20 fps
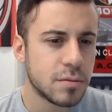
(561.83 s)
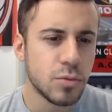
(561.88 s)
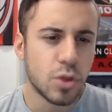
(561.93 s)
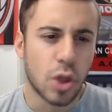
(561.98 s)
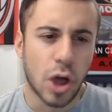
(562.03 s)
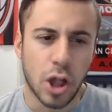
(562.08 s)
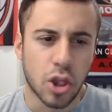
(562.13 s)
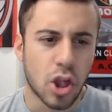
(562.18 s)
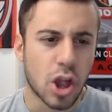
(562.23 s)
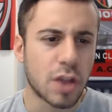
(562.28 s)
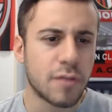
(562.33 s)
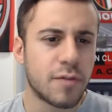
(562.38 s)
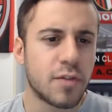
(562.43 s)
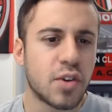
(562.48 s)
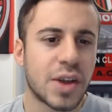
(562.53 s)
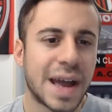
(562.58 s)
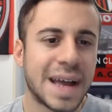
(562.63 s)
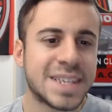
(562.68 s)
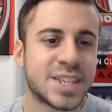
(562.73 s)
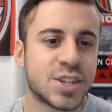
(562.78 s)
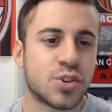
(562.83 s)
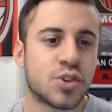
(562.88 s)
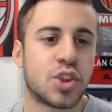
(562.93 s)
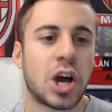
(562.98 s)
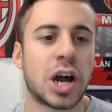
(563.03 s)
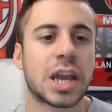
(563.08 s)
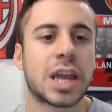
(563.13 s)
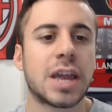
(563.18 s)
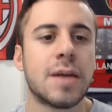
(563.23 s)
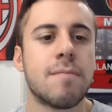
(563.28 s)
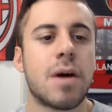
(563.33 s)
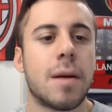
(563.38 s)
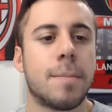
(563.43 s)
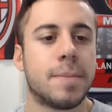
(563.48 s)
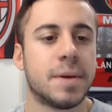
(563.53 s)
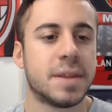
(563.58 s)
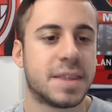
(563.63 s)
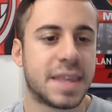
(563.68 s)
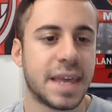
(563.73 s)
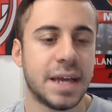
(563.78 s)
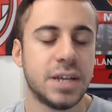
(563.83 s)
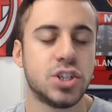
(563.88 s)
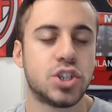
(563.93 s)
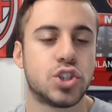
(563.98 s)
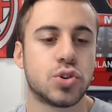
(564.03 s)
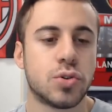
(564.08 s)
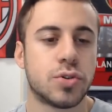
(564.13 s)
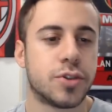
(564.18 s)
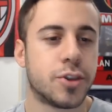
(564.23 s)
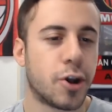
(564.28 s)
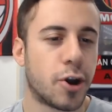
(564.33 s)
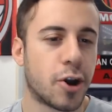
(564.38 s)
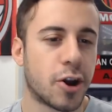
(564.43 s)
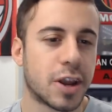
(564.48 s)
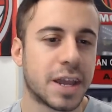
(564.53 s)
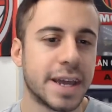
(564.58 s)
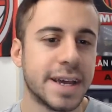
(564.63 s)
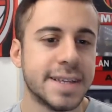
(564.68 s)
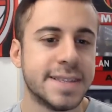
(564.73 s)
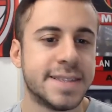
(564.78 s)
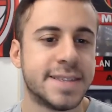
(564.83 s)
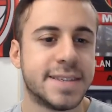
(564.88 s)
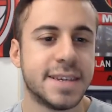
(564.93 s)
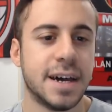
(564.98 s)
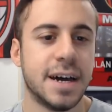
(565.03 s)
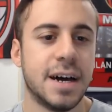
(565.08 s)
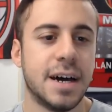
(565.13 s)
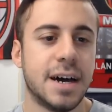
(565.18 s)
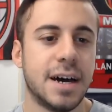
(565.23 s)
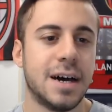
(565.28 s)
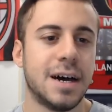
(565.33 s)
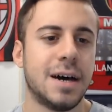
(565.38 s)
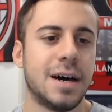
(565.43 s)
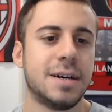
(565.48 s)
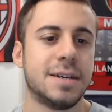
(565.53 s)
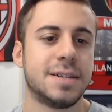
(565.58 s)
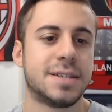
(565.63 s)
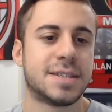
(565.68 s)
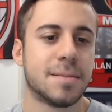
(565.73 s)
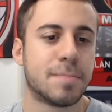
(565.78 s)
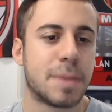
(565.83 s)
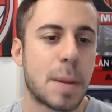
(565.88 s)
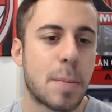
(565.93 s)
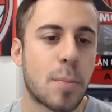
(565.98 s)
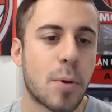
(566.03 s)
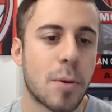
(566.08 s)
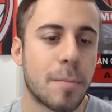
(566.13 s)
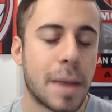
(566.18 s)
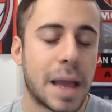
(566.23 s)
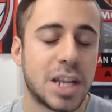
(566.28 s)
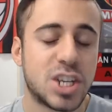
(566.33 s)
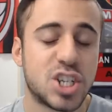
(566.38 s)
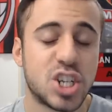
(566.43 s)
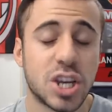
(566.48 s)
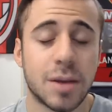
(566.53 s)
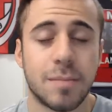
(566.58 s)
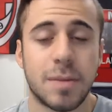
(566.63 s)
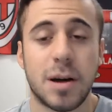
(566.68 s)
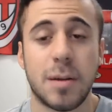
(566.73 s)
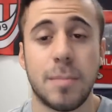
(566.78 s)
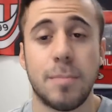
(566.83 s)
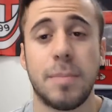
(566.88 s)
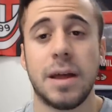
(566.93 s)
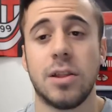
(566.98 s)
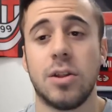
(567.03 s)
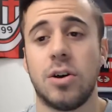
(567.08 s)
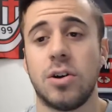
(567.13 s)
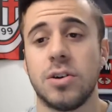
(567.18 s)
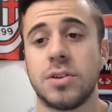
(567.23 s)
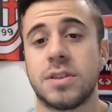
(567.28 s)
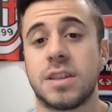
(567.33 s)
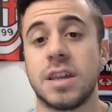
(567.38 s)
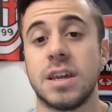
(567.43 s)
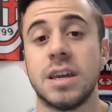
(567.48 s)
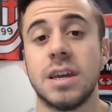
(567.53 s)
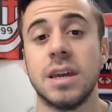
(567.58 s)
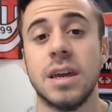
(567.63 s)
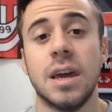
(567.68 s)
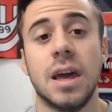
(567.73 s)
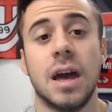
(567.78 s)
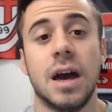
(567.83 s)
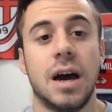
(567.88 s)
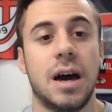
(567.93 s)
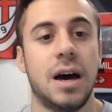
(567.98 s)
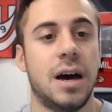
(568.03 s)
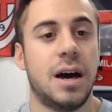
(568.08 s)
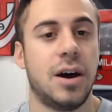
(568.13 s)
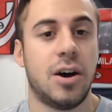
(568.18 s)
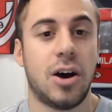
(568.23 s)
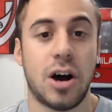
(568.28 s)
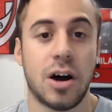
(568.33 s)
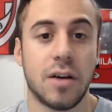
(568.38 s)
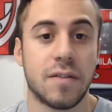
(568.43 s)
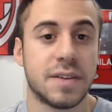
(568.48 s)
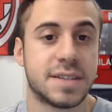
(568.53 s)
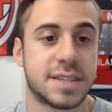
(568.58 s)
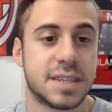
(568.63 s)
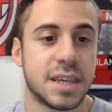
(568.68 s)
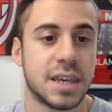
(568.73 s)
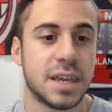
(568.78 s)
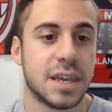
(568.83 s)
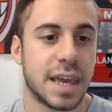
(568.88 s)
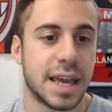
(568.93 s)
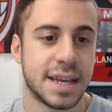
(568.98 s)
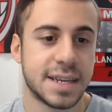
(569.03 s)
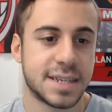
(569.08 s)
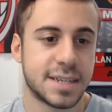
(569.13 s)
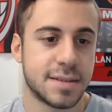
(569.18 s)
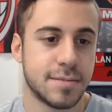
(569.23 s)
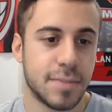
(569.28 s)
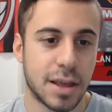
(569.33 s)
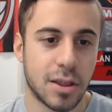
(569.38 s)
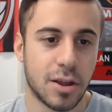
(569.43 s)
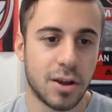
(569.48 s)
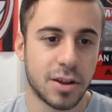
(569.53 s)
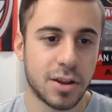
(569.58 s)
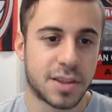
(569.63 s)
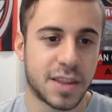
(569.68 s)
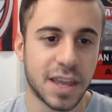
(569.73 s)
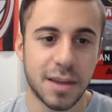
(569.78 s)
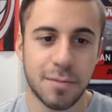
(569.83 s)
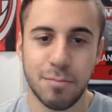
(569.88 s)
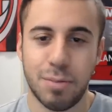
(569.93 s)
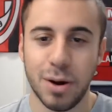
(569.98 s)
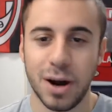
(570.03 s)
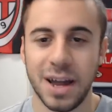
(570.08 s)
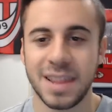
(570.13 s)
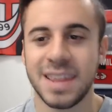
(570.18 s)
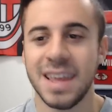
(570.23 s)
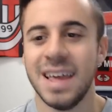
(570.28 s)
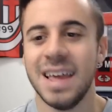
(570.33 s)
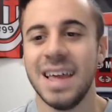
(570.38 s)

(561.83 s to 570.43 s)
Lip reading: lot of you guys are talking about potential targets. Some people are mentioning about Belotti. Obviously, yes, Belotti, but